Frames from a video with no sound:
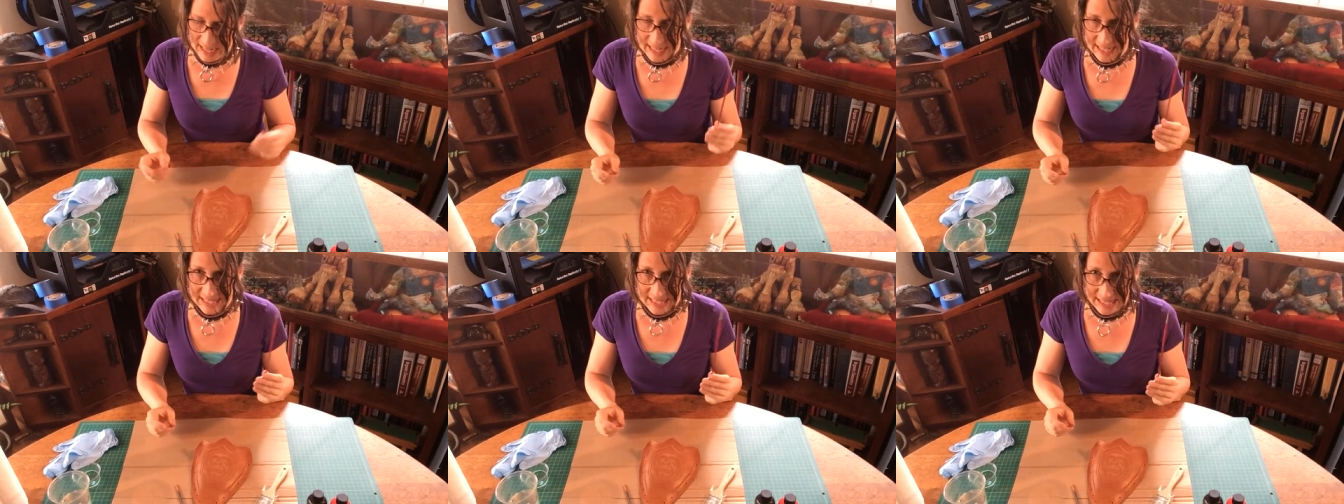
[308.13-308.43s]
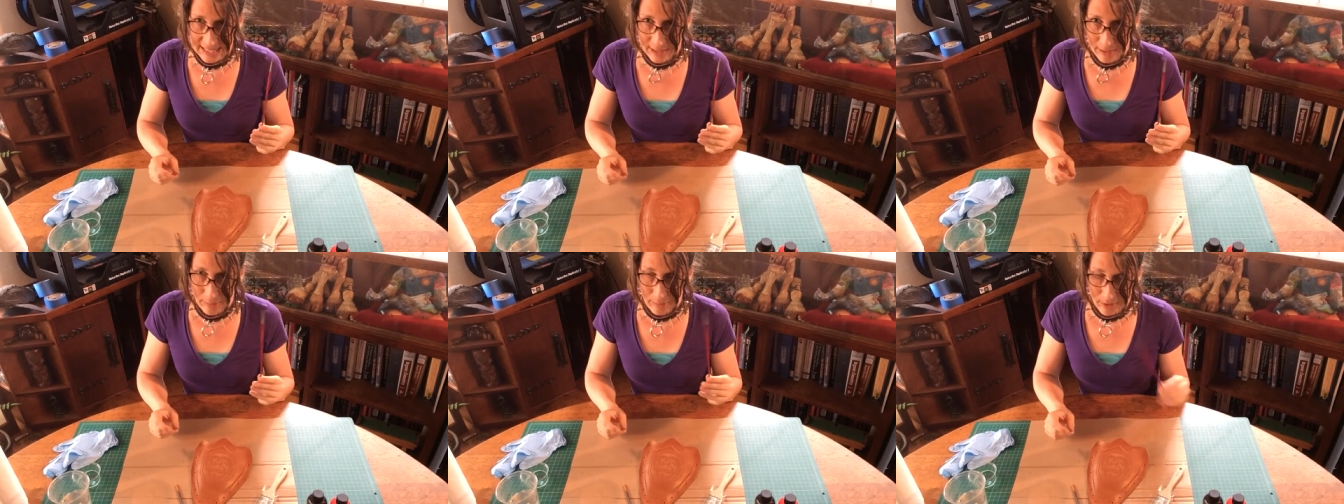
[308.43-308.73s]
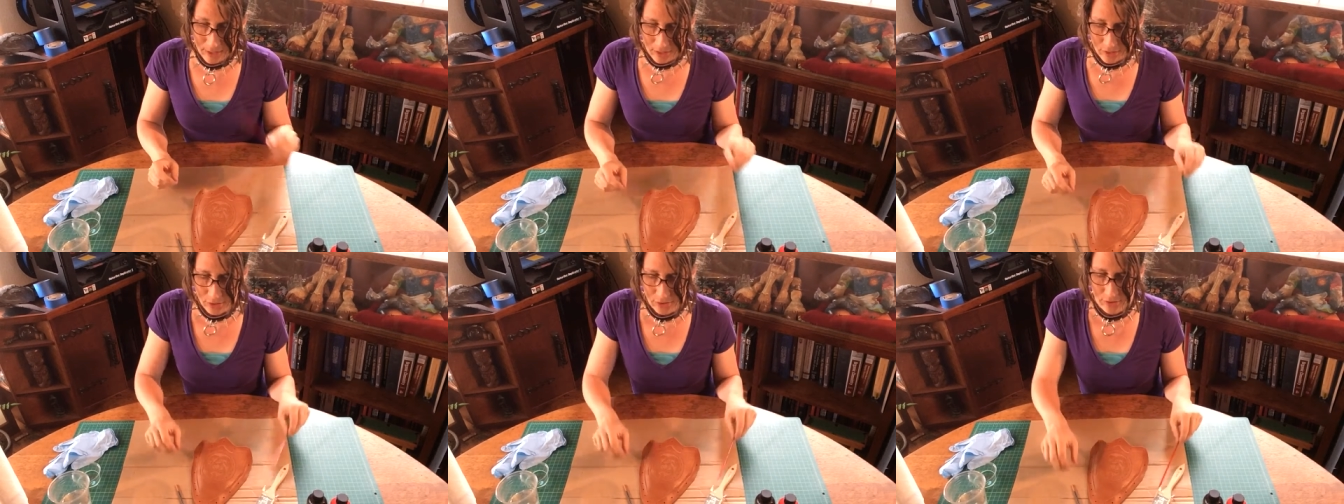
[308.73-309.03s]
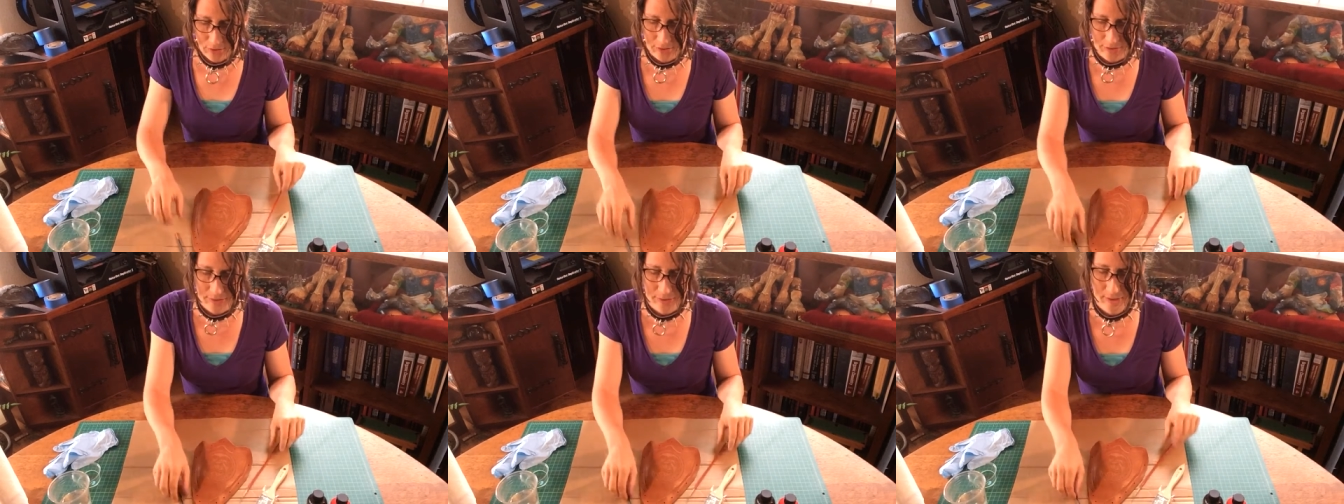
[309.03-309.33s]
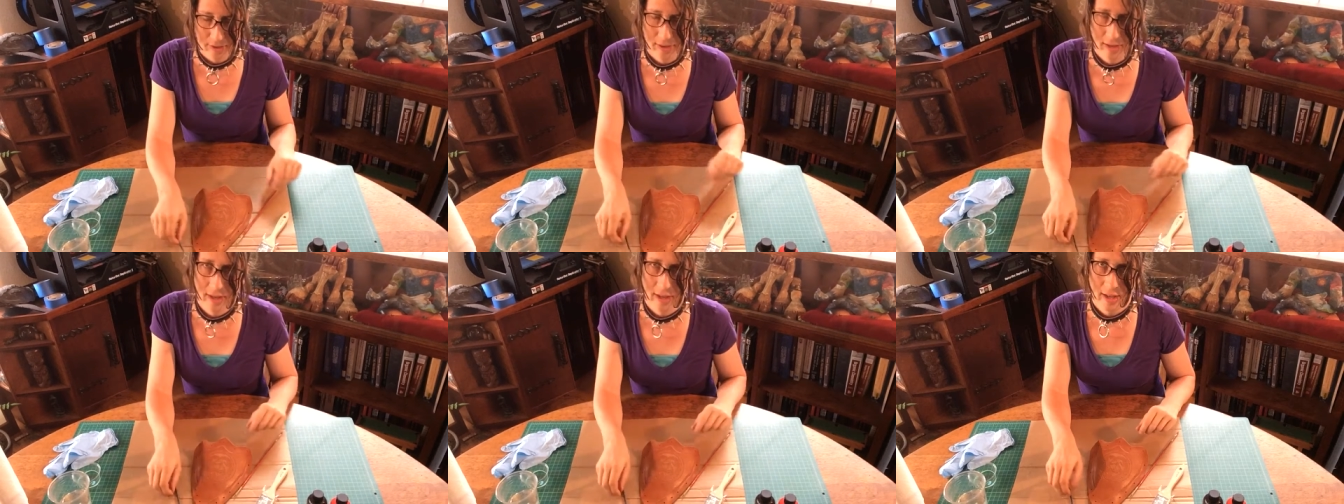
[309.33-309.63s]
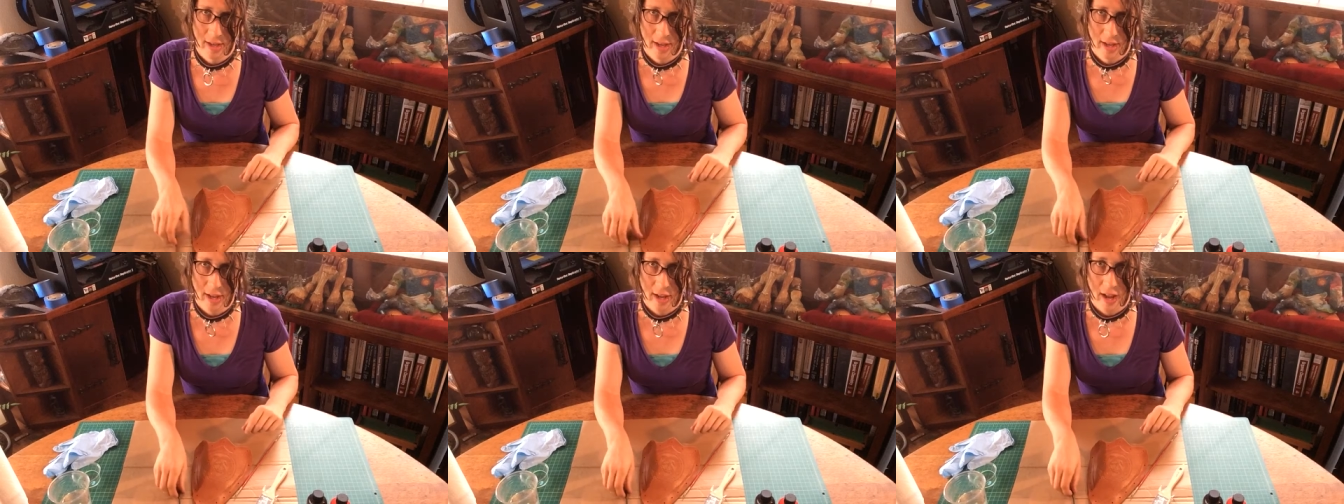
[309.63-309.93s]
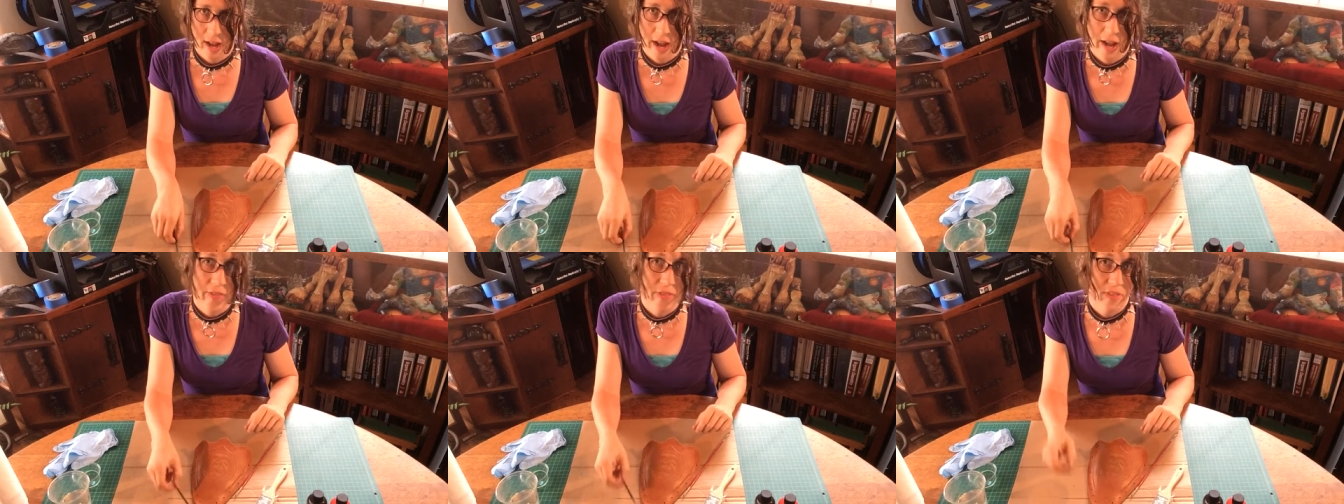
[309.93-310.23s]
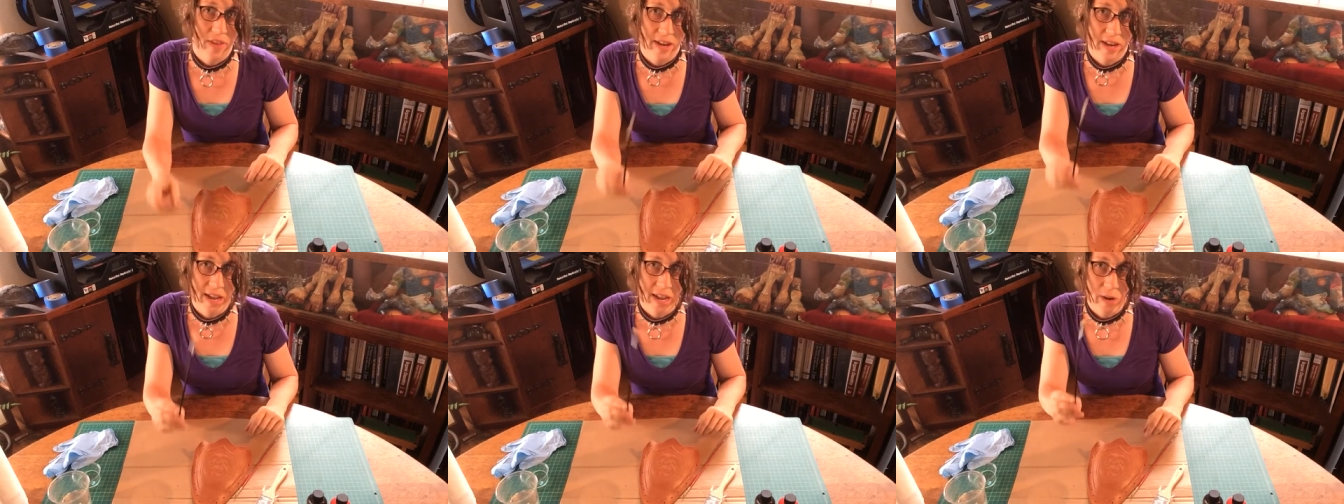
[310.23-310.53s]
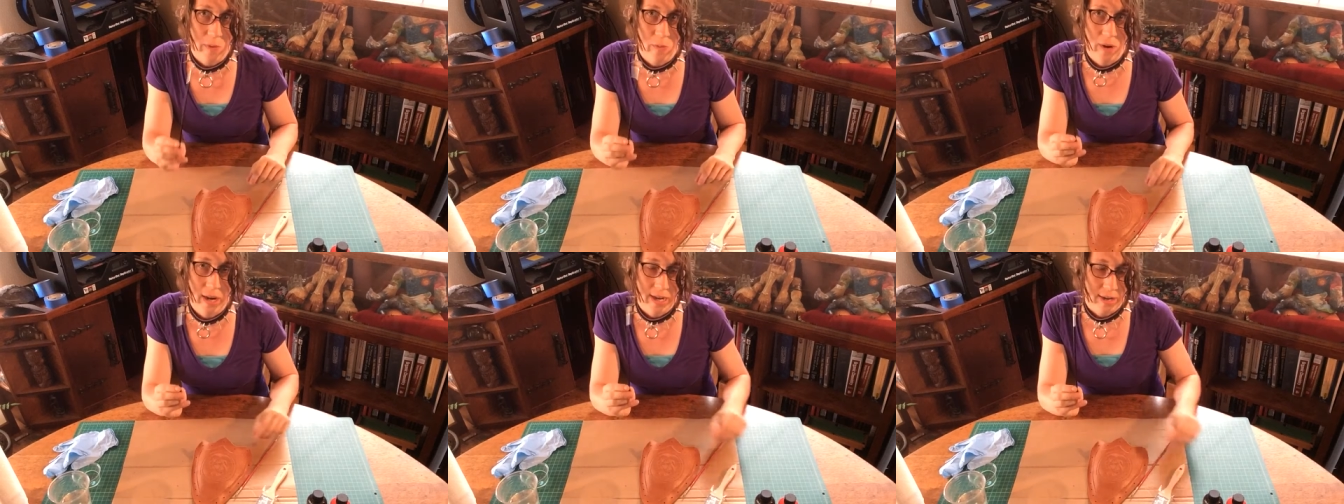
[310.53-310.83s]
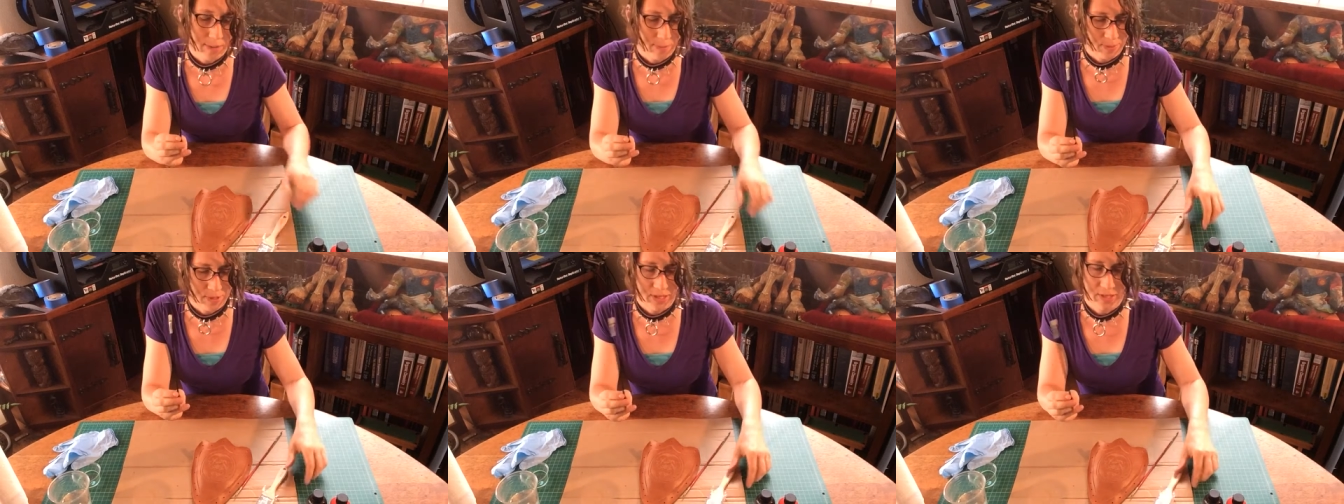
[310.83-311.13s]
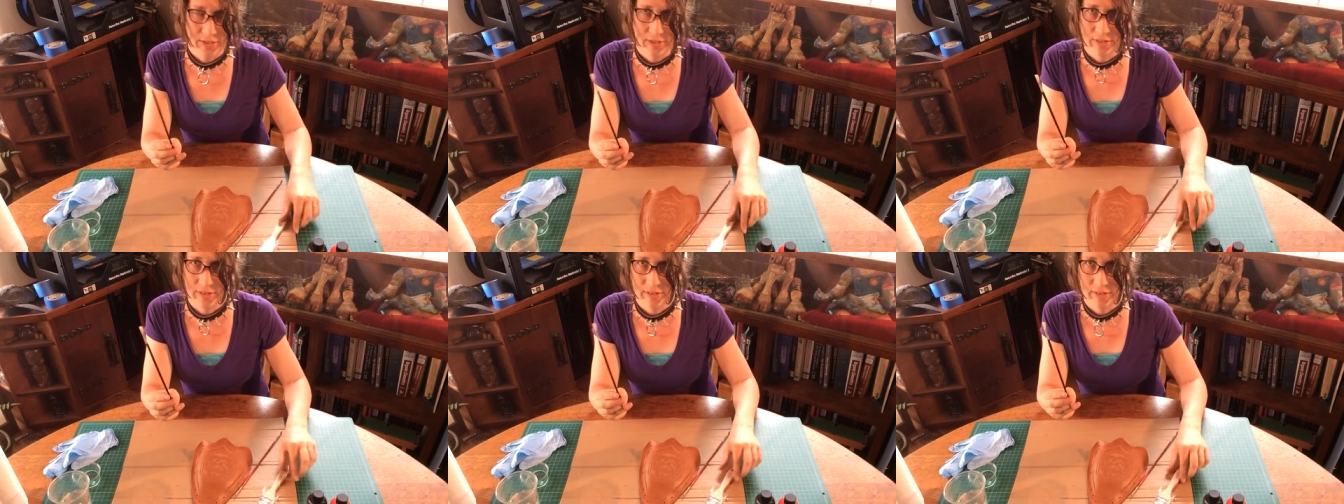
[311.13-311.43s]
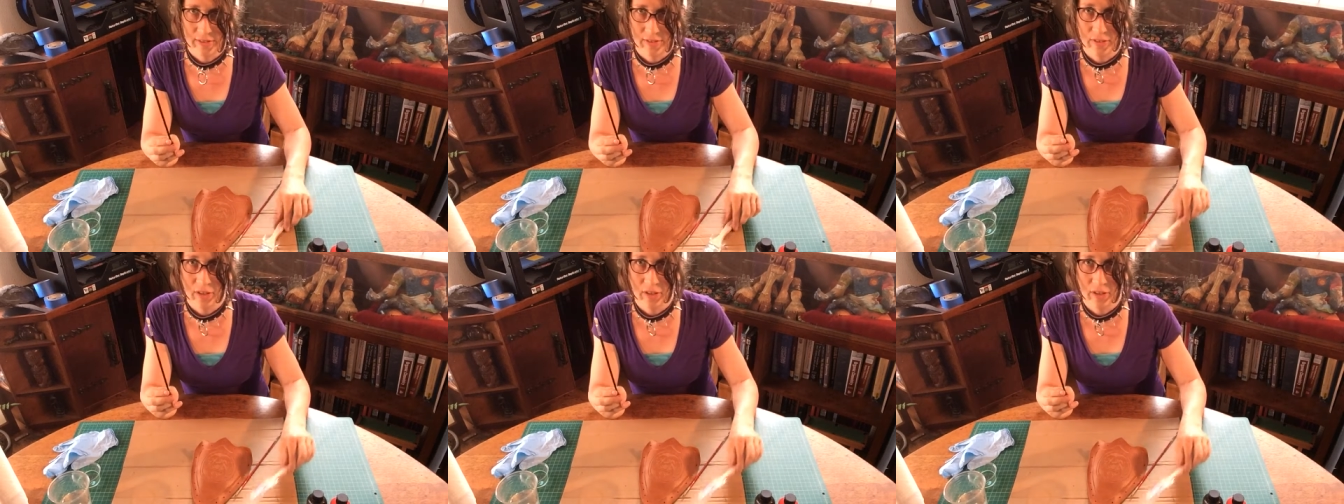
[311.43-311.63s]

a detail brush and then a wider brush.